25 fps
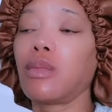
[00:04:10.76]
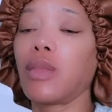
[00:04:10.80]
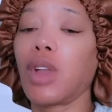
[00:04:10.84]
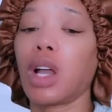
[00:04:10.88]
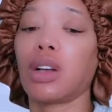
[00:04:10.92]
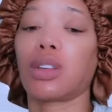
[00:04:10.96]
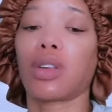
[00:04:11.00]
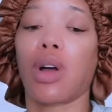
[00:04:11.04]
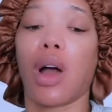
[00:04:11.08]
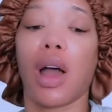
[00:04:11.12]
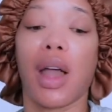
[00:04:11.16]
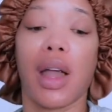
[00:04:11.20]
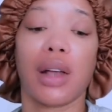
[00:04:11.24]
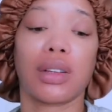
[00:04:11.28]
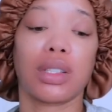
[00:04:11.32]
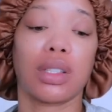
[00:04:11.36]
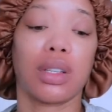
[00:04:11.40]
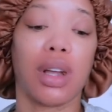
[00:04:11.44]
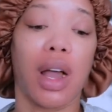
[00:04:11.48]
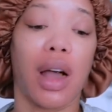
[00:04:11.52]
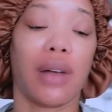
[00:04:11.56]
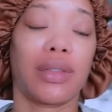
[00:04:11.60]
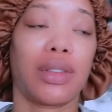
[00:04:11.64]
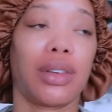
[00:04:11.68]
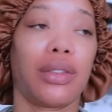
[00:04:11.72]
so I
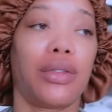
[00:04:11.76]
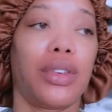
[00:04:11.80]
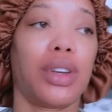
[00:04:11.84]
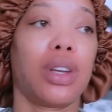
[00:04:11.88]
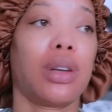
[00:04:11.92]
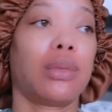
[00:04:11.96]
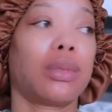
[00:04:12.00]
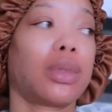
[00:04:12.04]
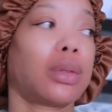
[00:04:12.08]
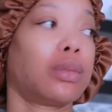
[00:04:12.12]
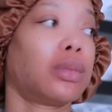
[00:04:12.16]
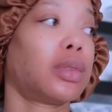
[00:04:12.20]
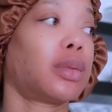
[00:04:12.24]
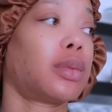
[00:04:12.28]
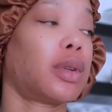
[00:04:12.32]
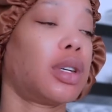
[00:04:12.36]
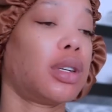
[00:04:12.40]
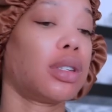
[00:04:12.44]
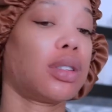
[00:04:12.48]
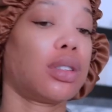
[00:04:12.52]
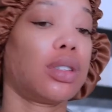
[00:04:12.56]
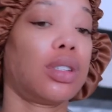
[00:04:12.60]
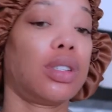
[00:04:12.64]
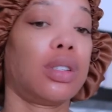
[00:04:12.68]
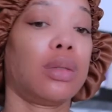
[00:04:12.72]
actually have to film some
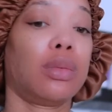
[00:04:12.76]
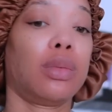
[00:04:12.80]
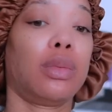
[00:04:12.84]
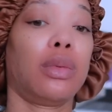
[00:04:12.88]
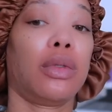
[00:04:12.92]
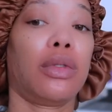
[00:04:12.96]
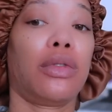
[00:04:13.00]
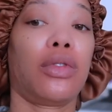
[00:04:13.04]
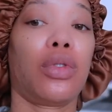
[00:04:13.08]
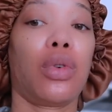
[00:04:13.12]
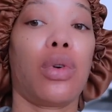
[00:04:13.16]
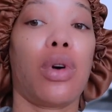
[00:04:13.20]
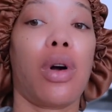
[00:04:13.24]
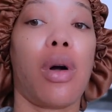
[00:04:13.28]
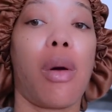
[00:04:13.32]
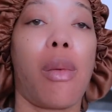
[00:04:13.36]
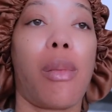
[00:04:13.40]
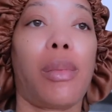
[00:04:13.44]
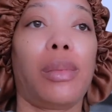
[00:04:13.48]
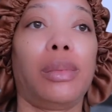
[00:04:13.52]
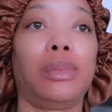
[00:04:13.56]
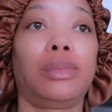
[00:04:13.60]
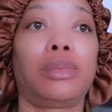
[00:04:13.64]
sponsorships before,